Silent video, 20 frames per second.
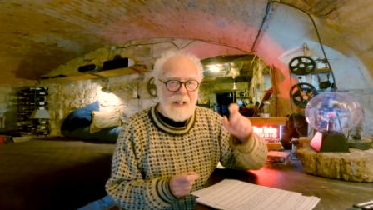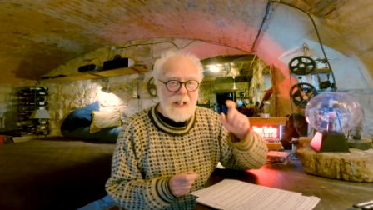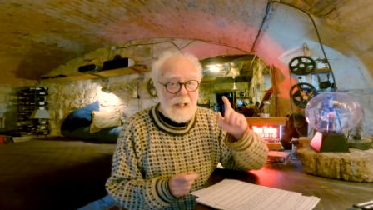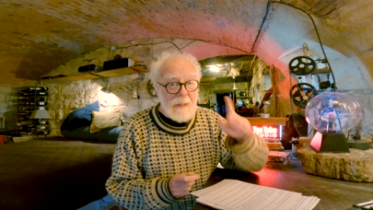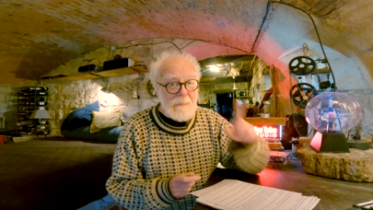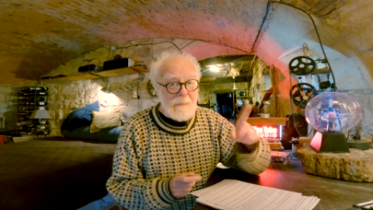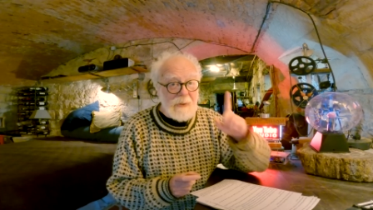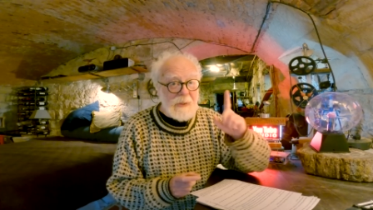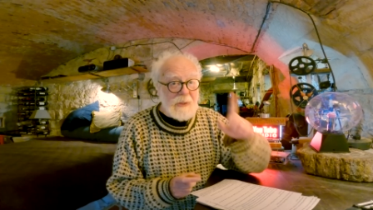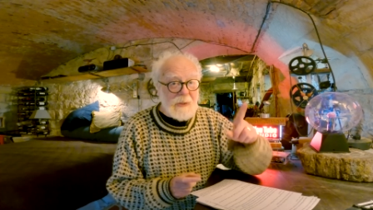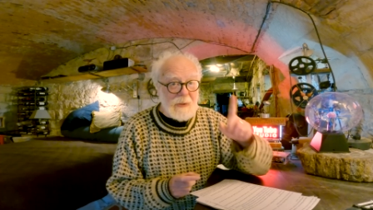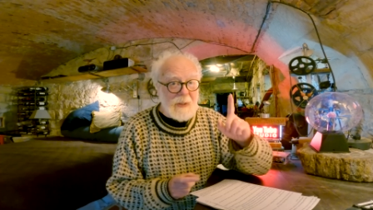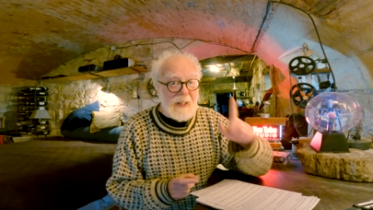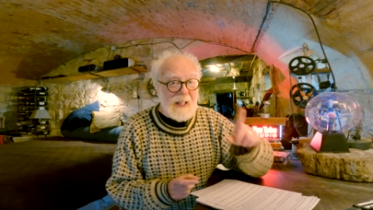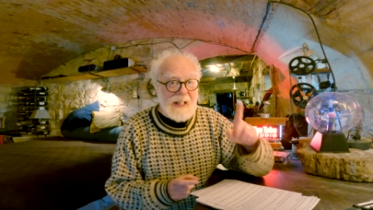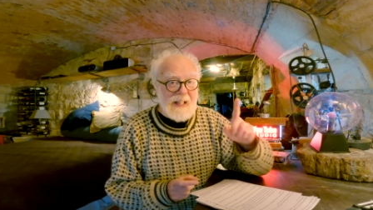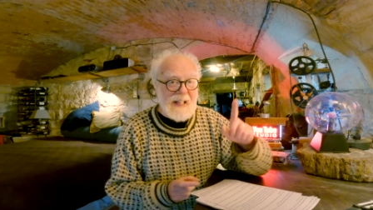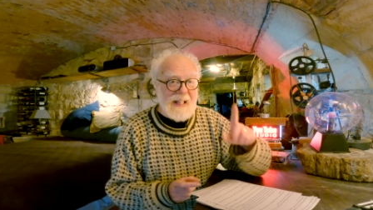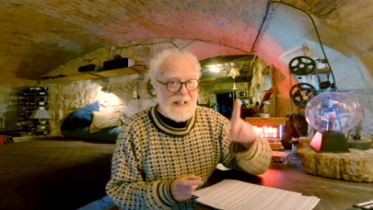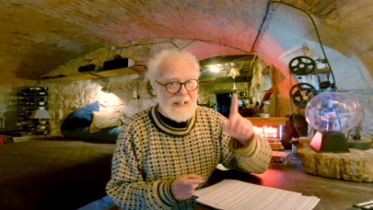I will
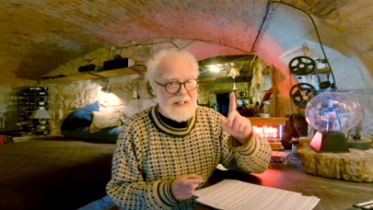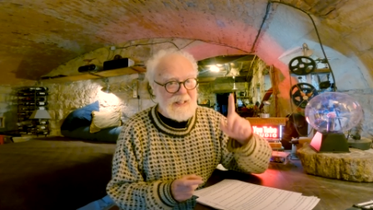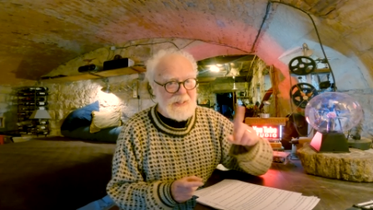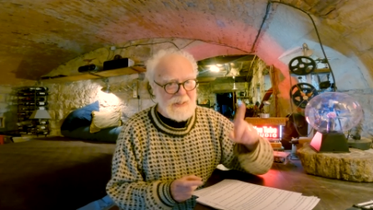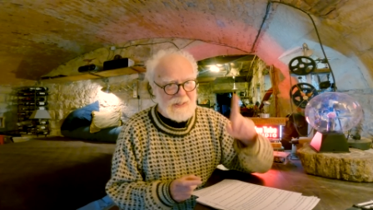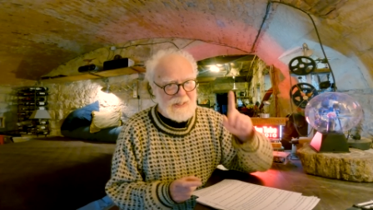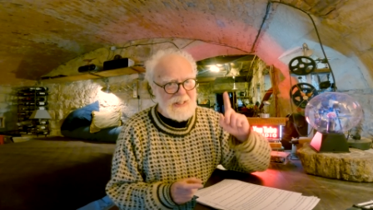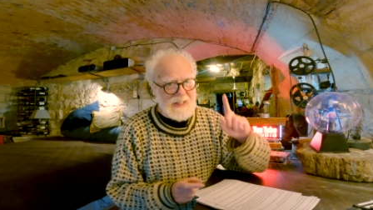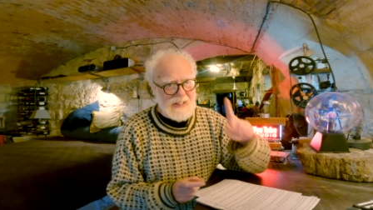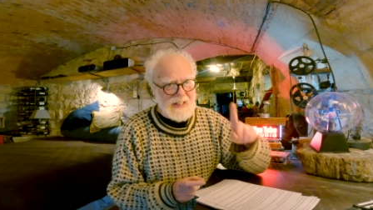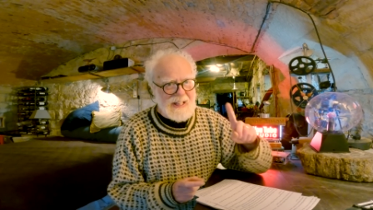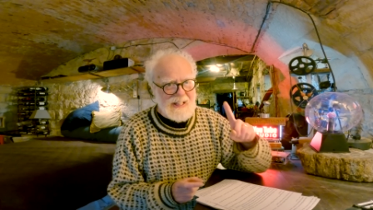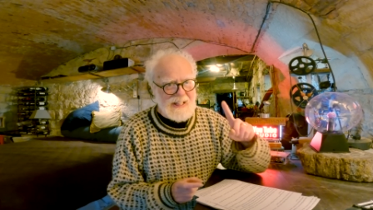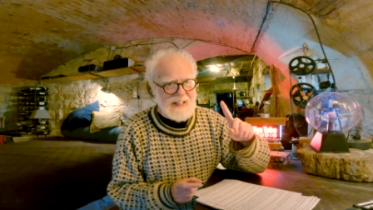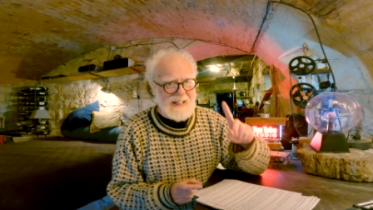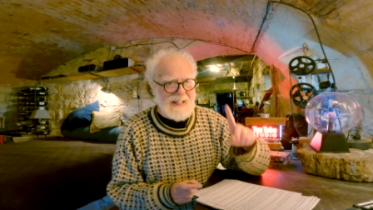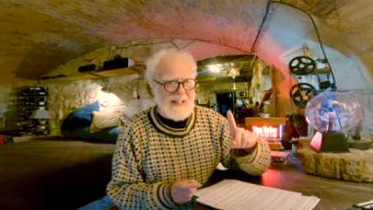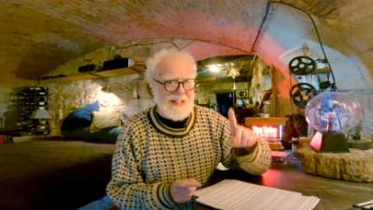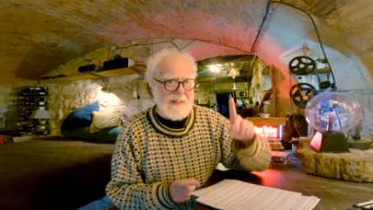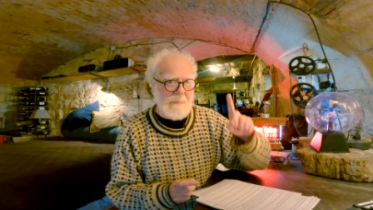try and answer it
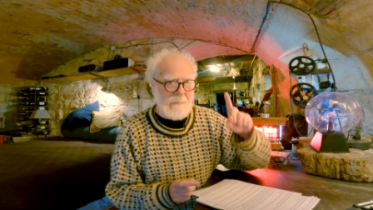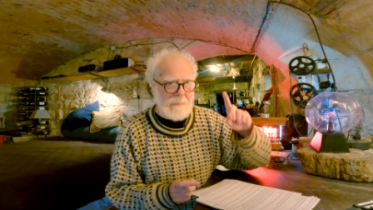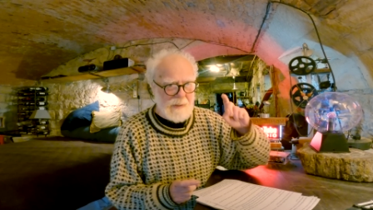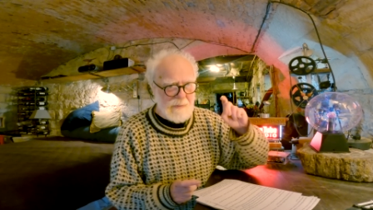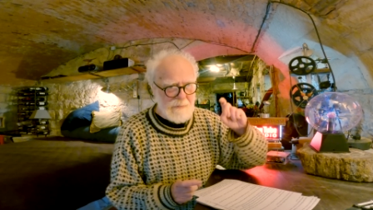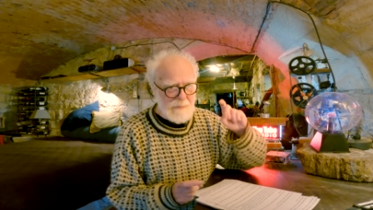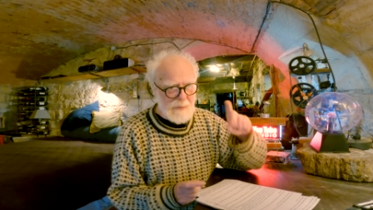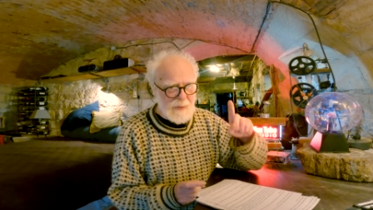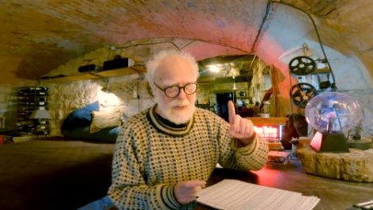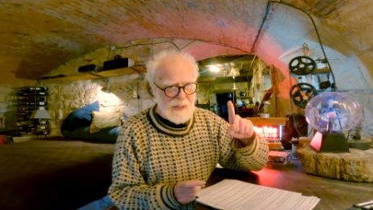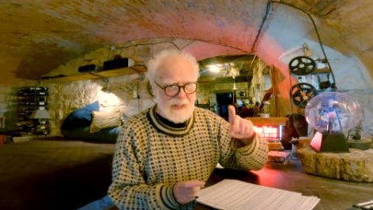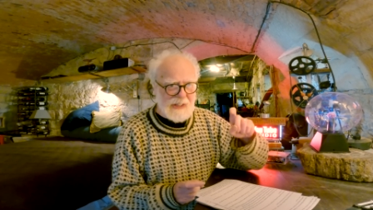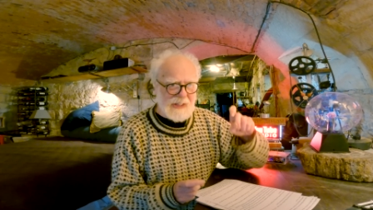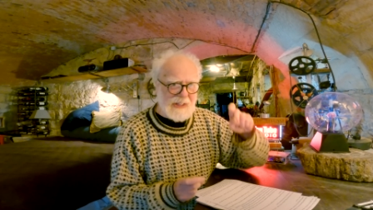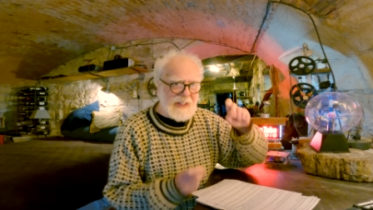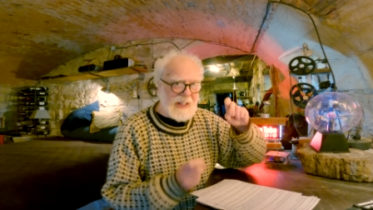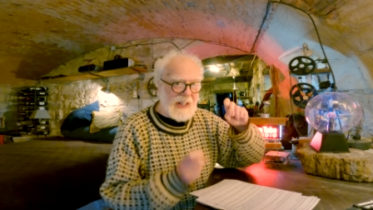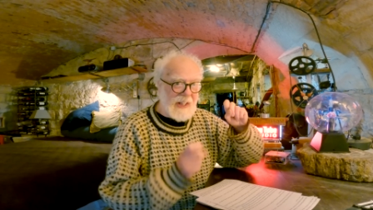later, but first,